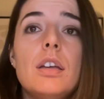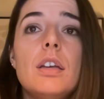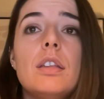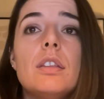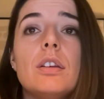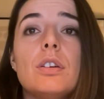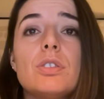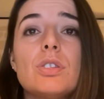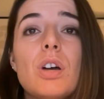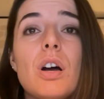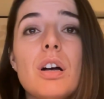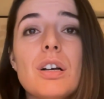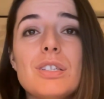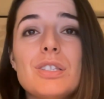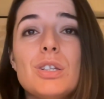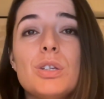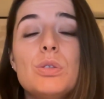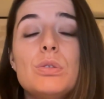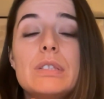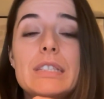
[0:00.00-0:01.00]
There's
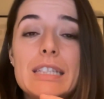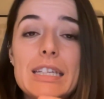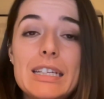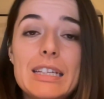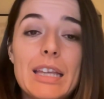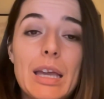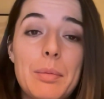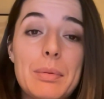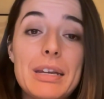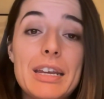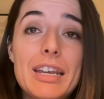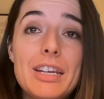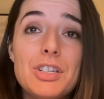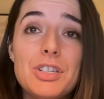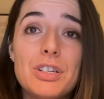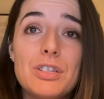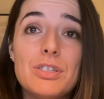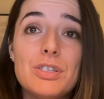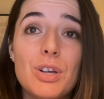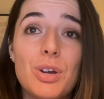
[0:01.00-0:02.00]
also
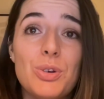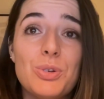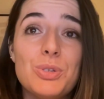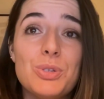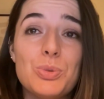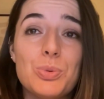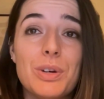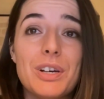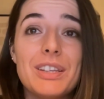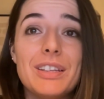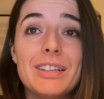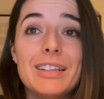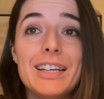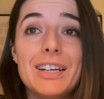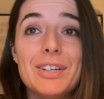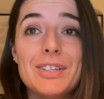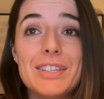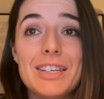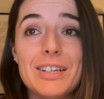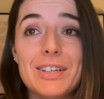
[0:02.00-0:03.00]
delamination zones where the
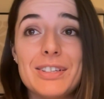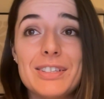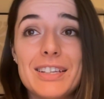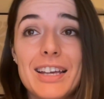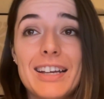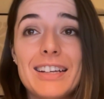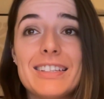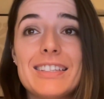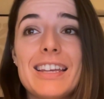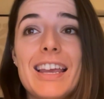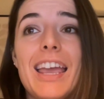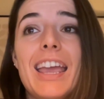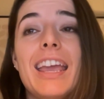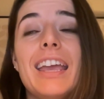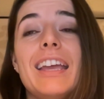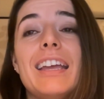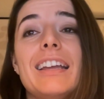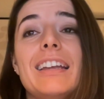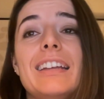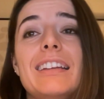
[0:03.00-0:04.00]
layers intersect
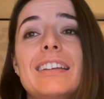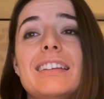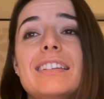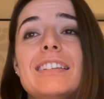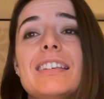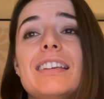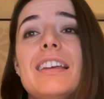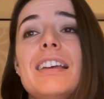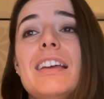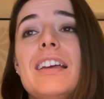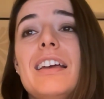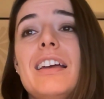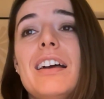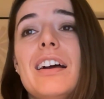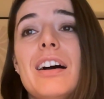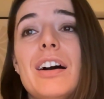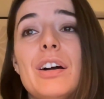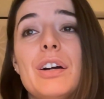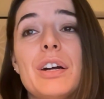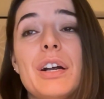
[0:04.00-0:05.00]
and
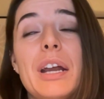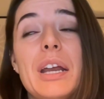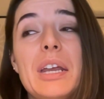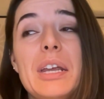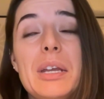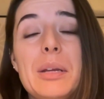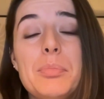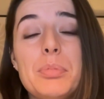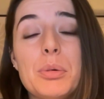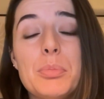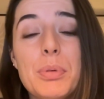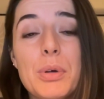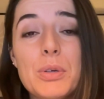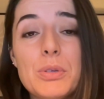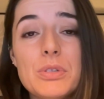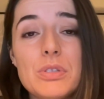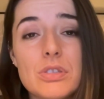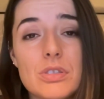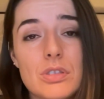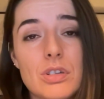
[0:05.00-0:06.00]
are a
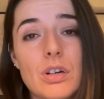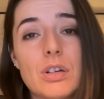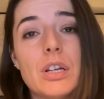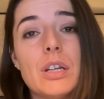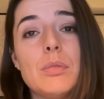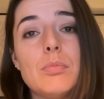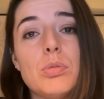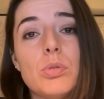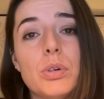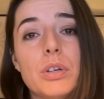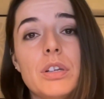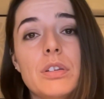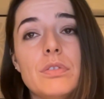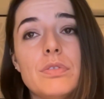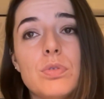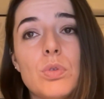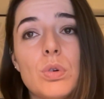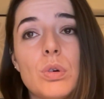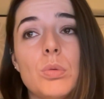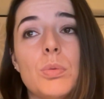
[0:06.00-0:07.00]
proposed starting point
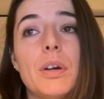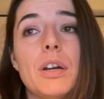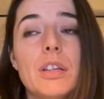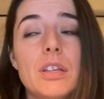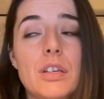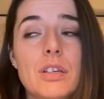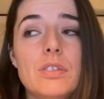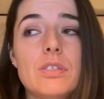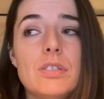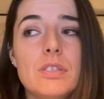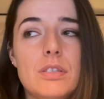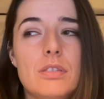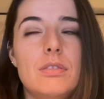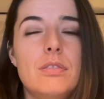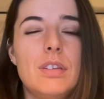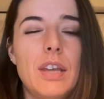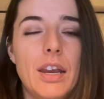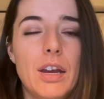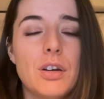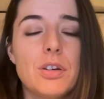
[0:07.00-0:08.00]
for where these
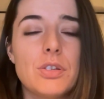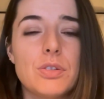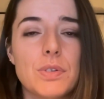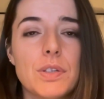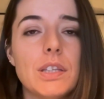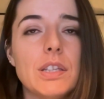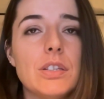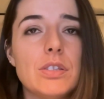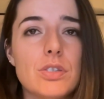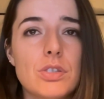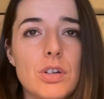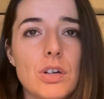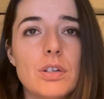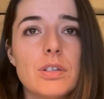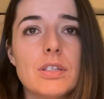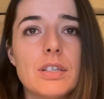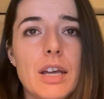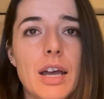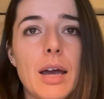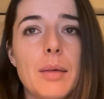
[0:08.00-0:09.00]
tears really start
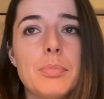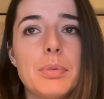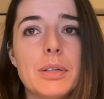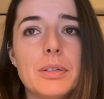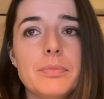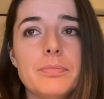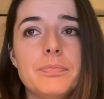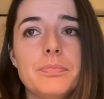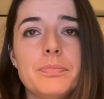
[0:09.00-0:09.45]
to happen.